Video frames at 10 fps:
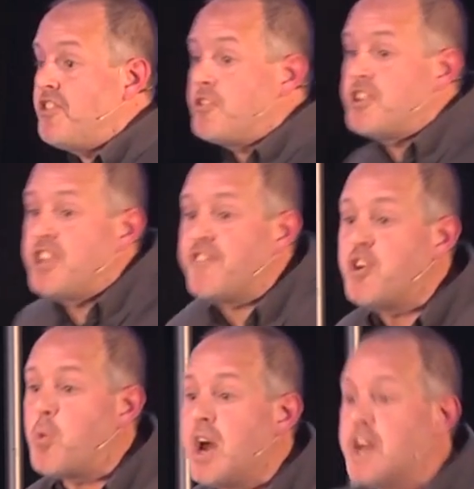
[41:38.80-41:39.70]
There's a
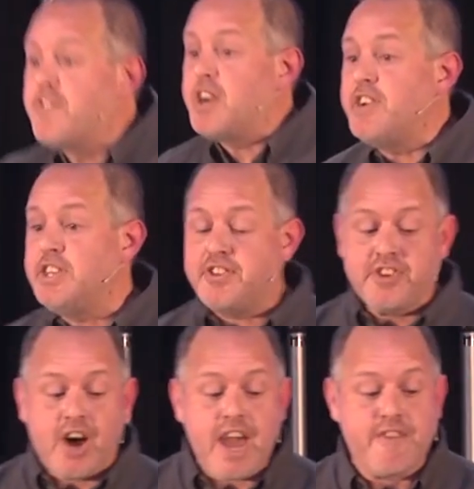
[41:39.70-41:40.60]
different way of living this
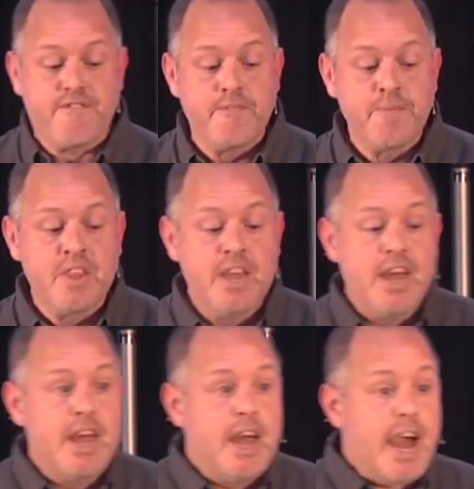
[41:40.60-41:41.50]
life.
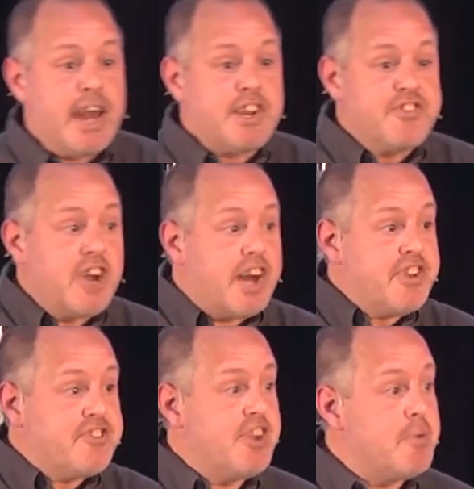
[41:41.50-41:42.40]
And it's not
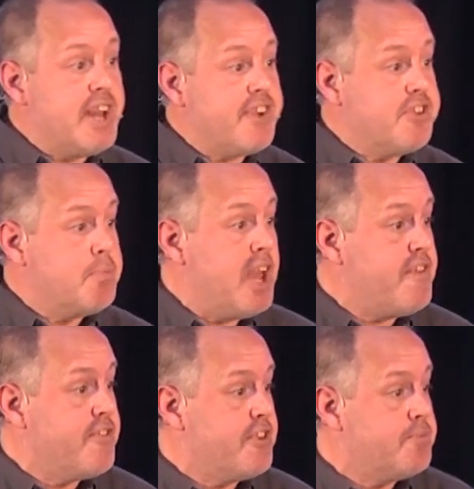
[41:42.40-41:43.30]
that someone has to pay
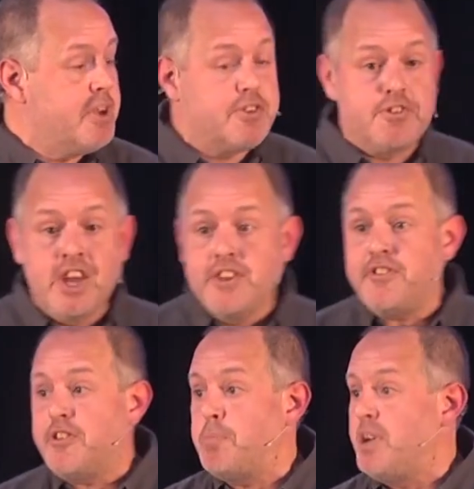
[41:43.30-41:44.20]
for this peace. This
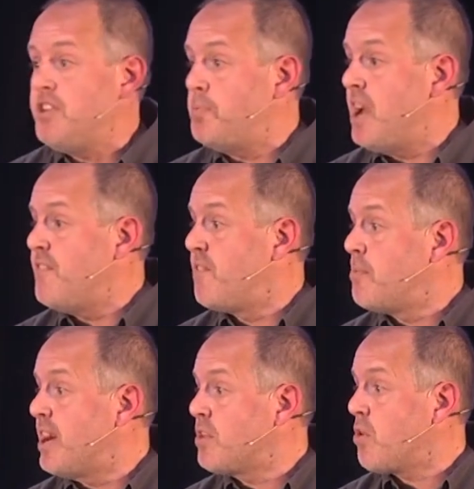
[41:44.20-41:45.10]
is a peace paid for
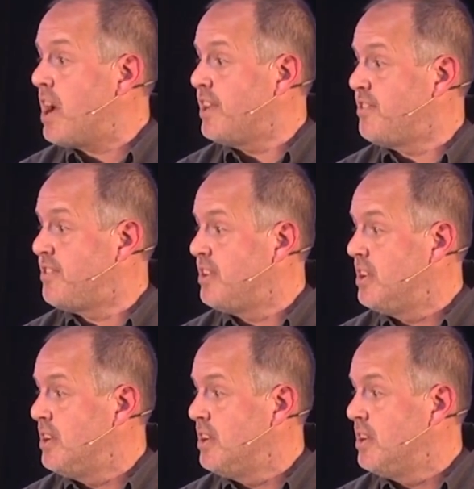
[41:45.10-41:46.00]
by Christ.
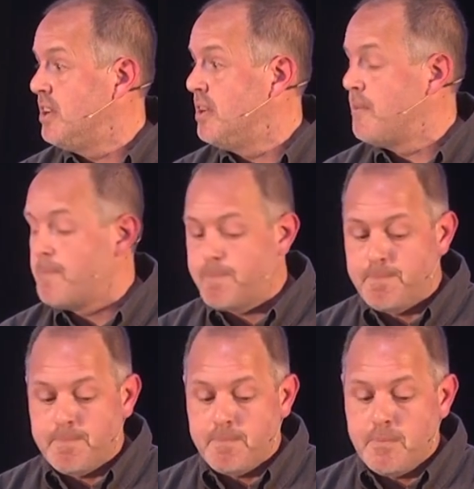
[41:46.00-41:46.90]

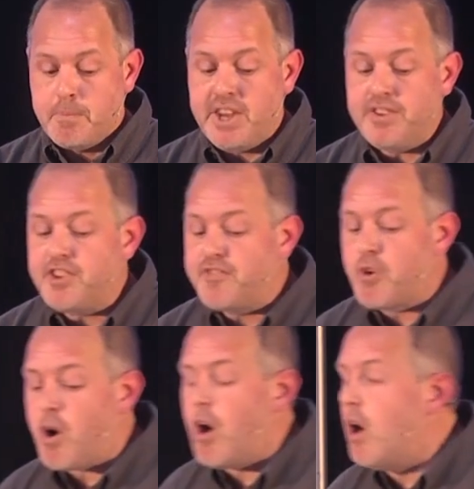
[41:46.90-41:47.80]
Peace is
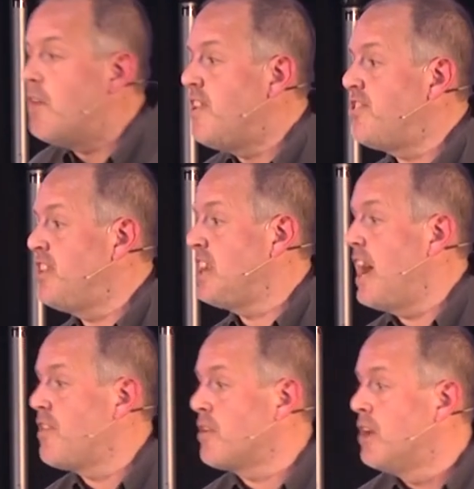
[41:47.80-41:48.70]
for all of us
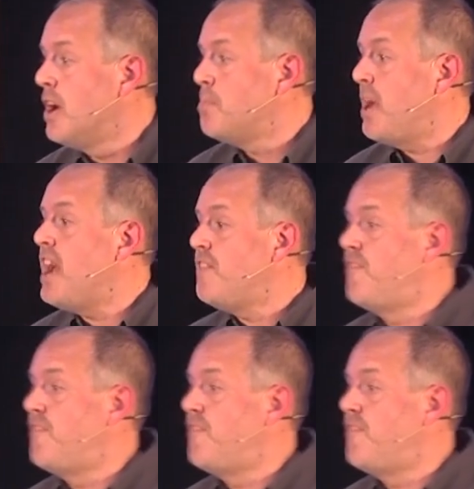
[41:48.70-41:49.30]
together, paid